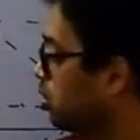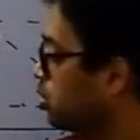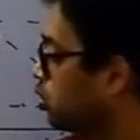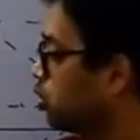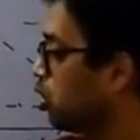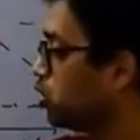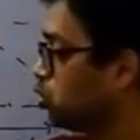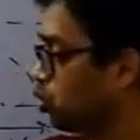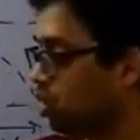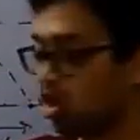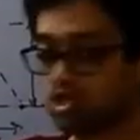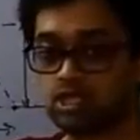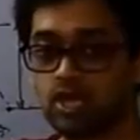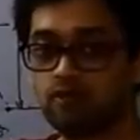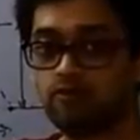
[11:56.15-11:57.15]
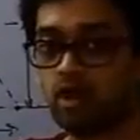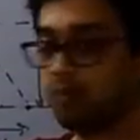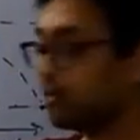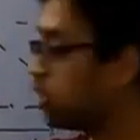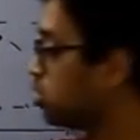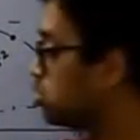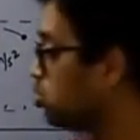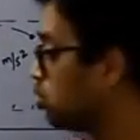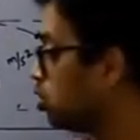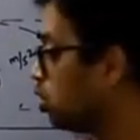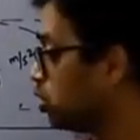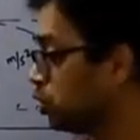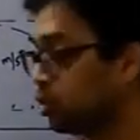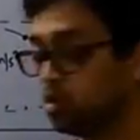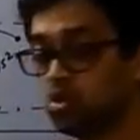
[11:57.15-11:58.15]
You know u cos alpha, because you know
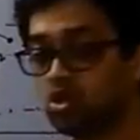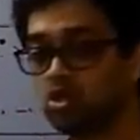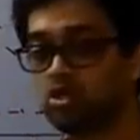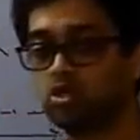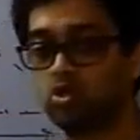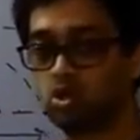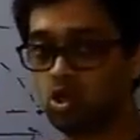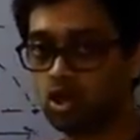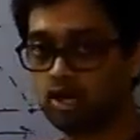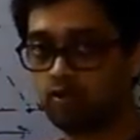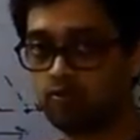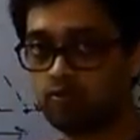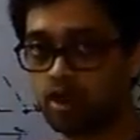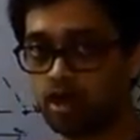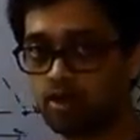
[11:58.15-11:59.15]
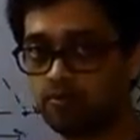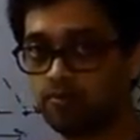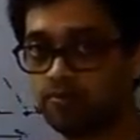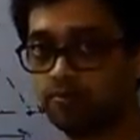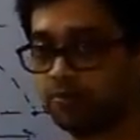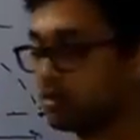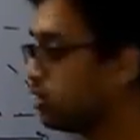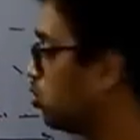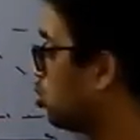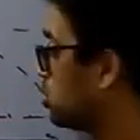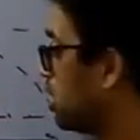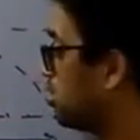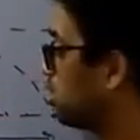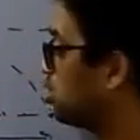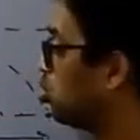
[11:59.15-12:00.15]
u, you know alpha. Those
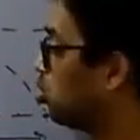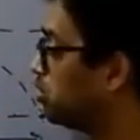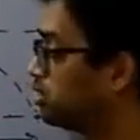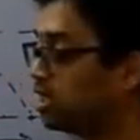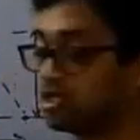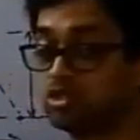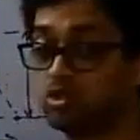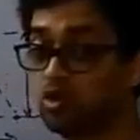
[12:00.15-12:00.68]
are the known things.